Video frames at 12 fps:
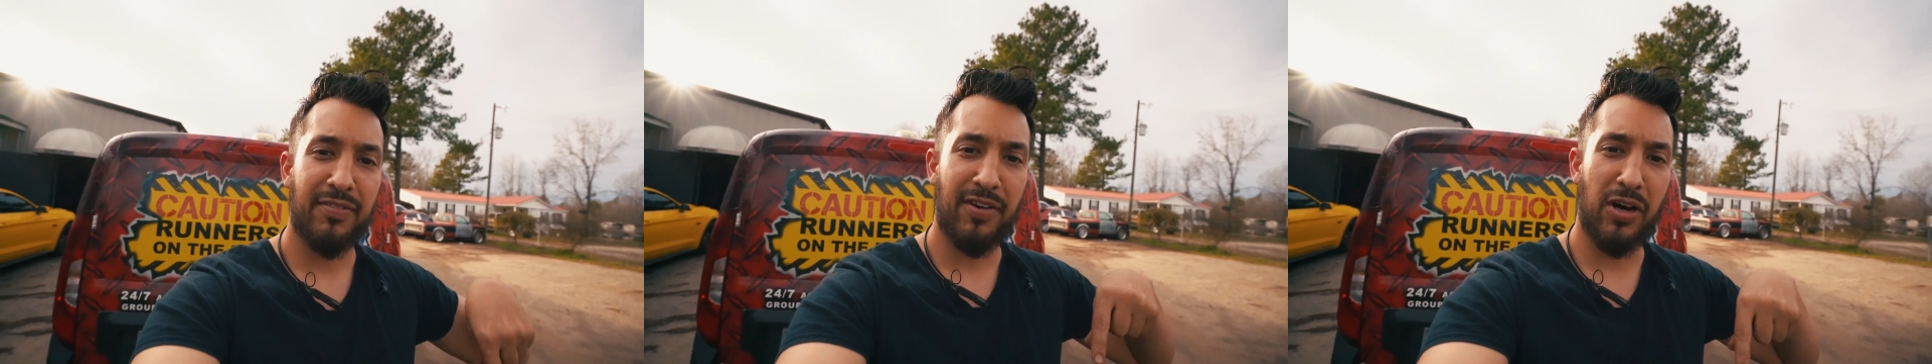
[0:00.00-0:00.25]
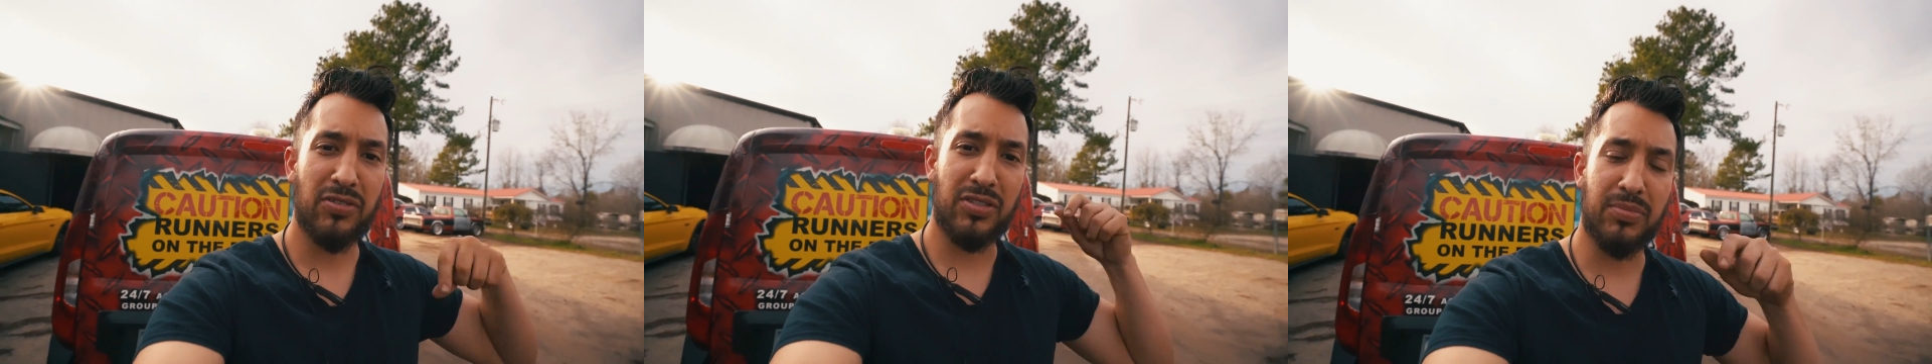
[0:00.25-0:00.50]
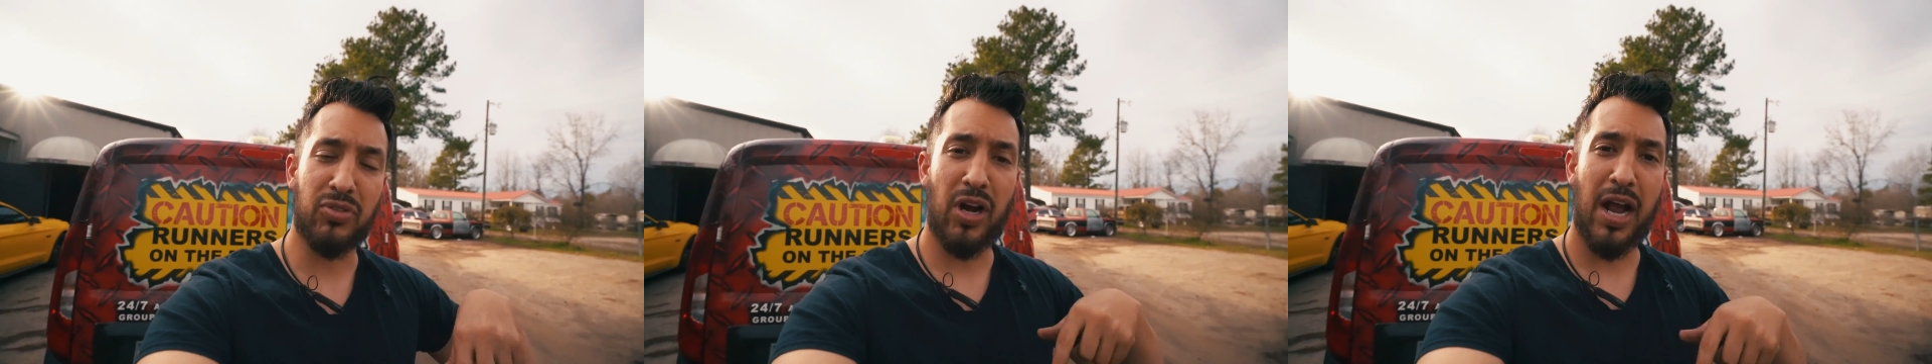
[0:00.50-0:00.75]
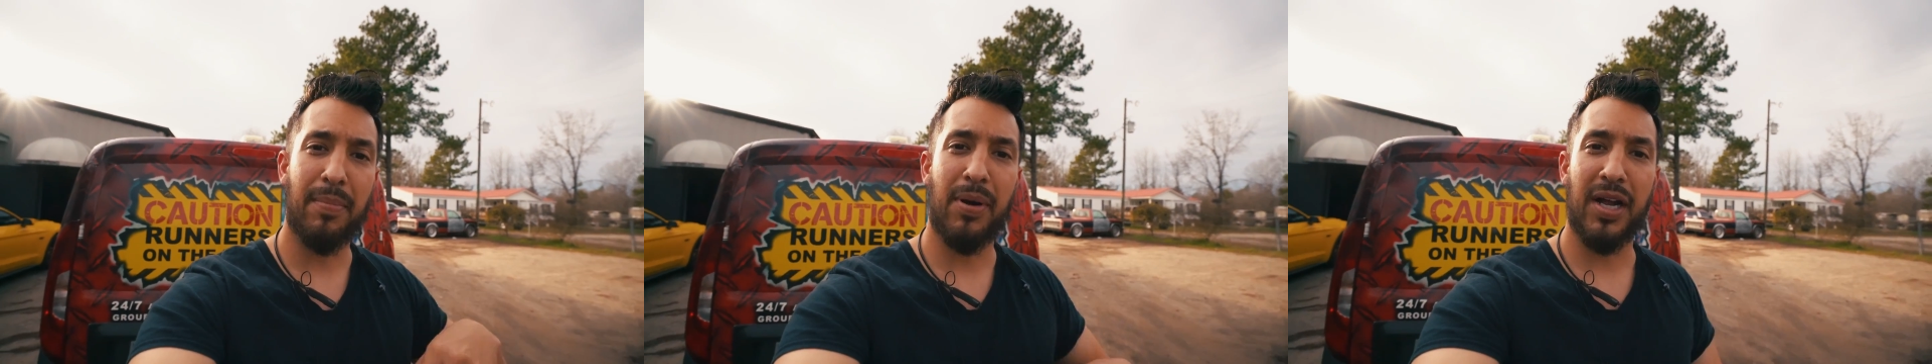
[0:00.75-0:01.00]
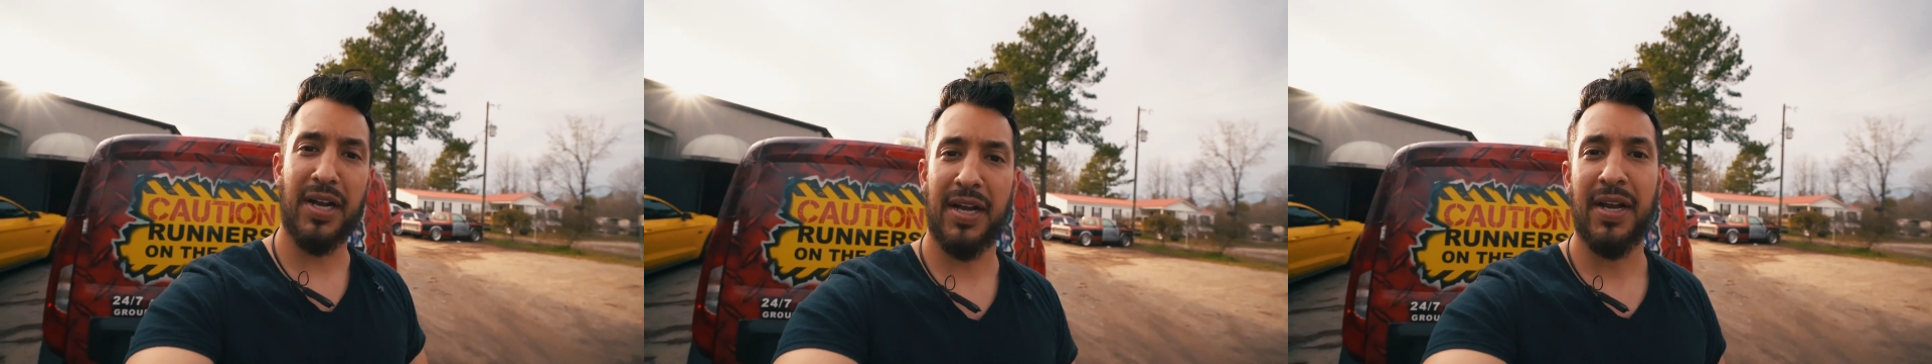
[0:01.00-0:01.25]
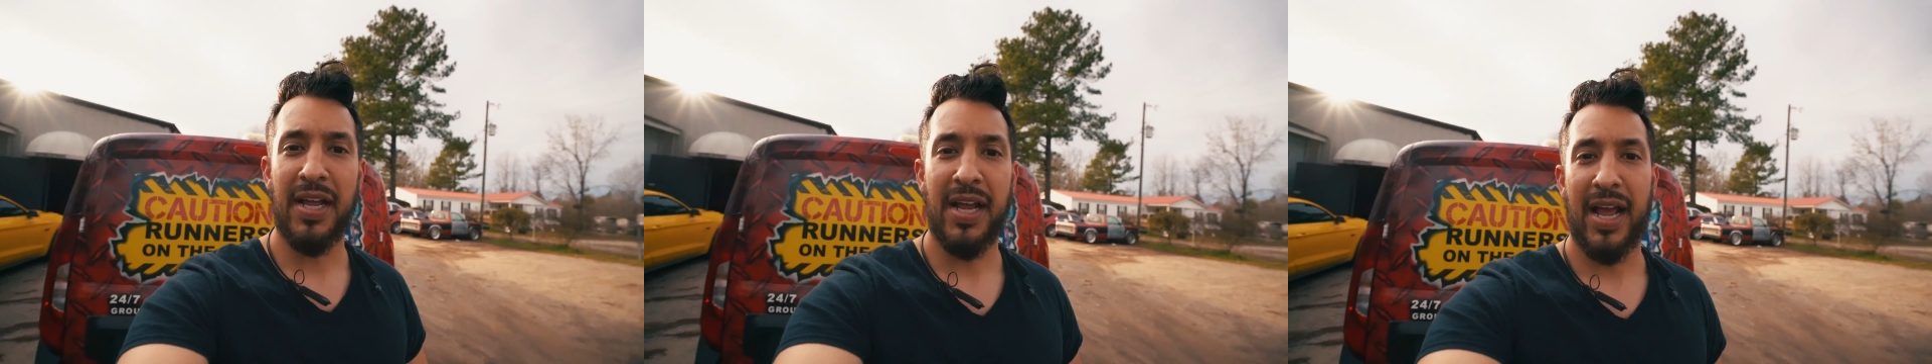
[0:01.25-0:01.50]
follow, subscribe
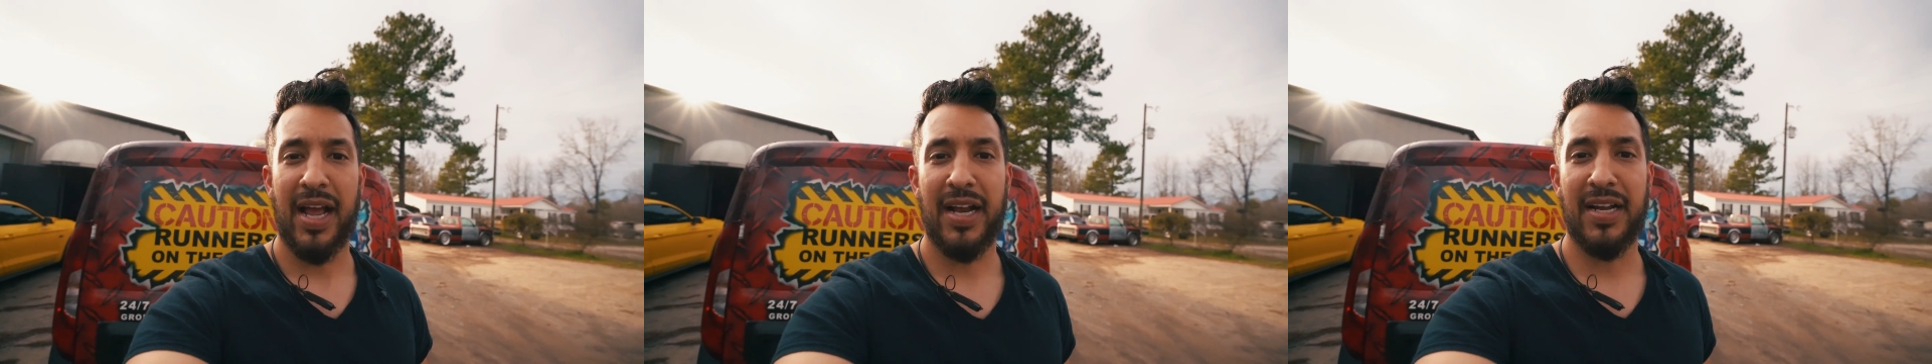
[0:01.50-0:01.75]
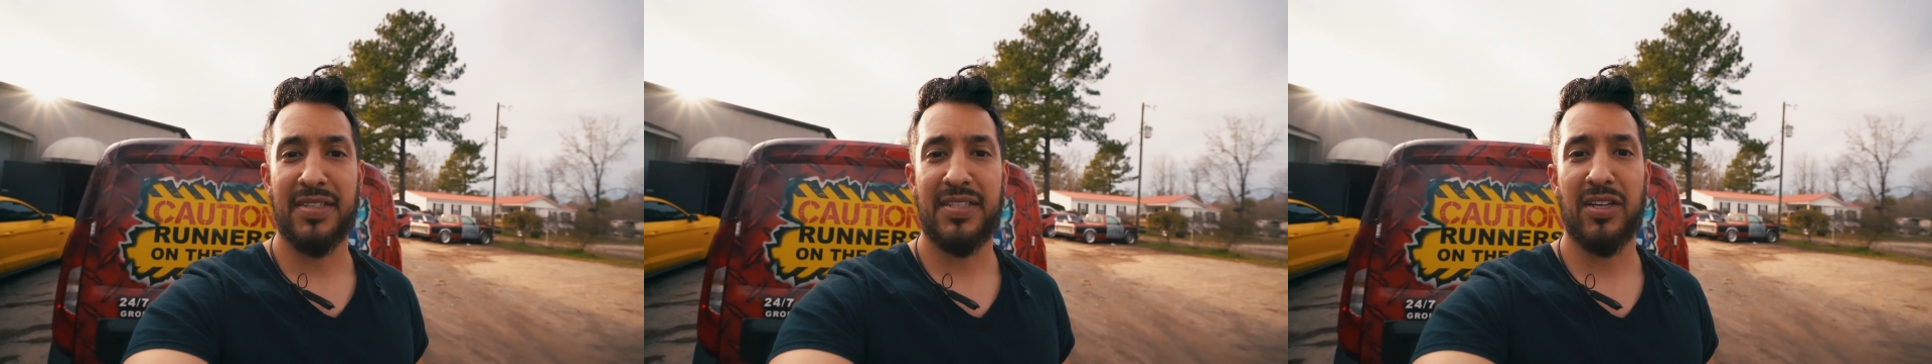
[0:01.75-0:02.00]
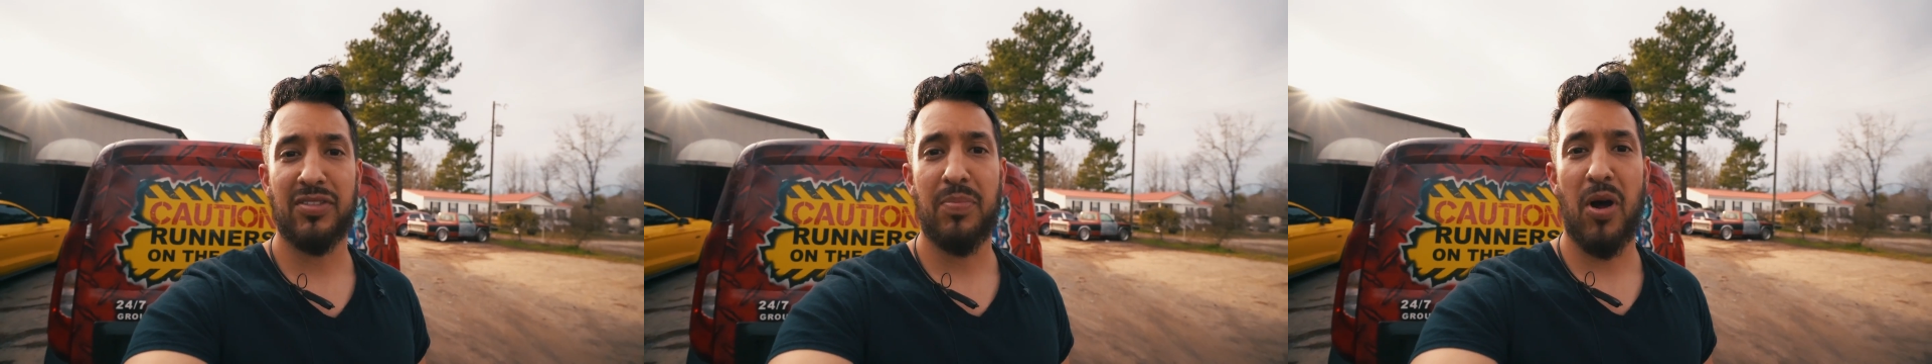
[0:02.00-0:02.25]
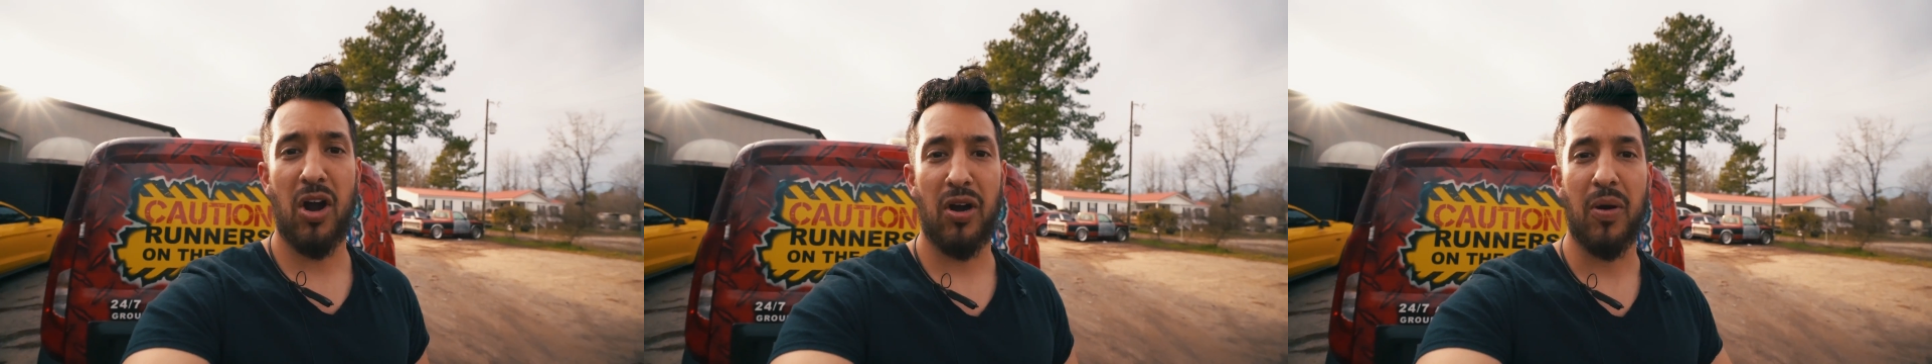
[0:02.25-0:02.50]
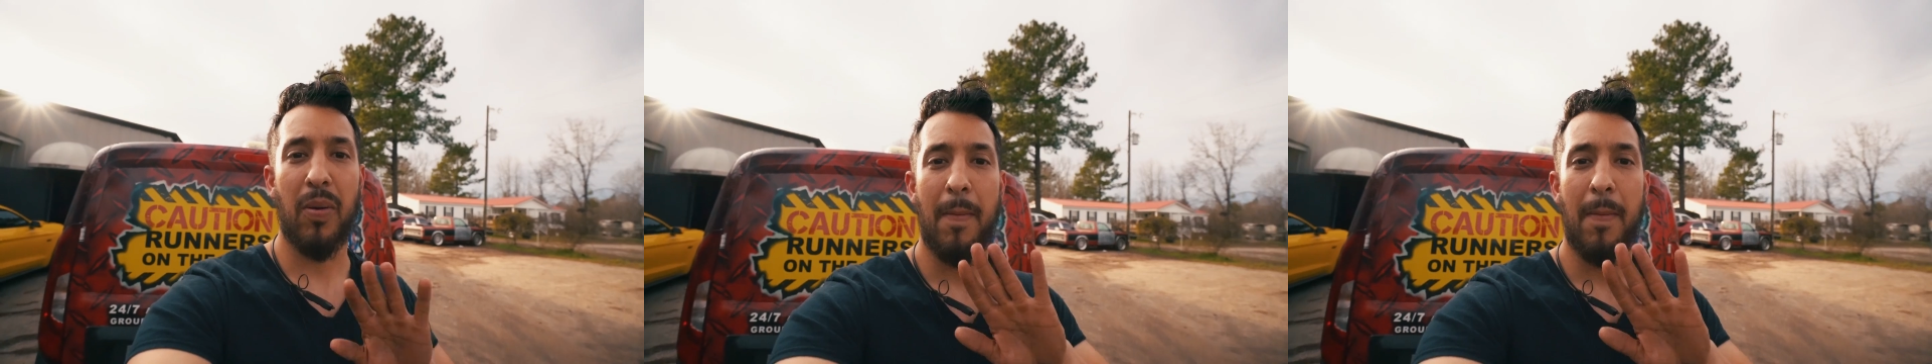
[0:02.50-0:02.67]
button, and until tomorrow,